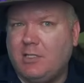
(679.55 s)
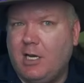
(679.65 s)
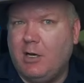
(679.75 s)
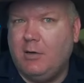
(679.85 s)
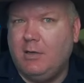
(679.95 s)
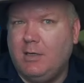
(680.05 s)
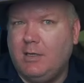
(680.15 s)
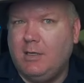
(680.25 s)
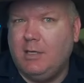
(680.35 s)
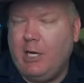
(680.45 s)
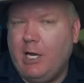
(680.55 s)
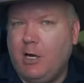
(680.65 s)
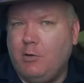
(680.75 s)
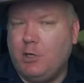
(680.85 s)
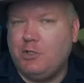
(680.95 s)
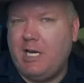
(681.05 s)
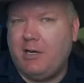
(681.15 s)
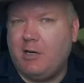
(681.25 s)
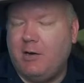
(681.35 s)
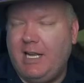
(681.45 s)
So, you know, your
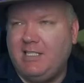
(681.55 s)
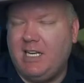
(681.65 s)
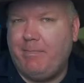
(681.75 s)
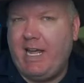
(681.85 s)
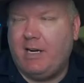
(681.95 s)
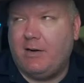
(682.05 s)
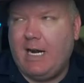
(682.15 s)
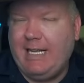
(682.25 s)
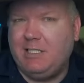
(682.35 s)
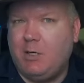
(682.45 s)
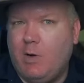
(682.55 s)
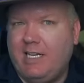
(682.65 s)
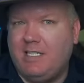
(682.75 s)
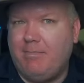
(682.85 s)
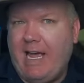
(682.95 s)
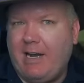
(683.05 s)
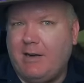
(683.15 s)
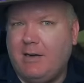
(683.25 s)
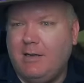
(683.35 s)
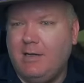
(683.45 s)
gender is independent, right? So what does it
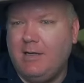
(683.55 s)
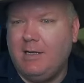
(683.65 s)
matter?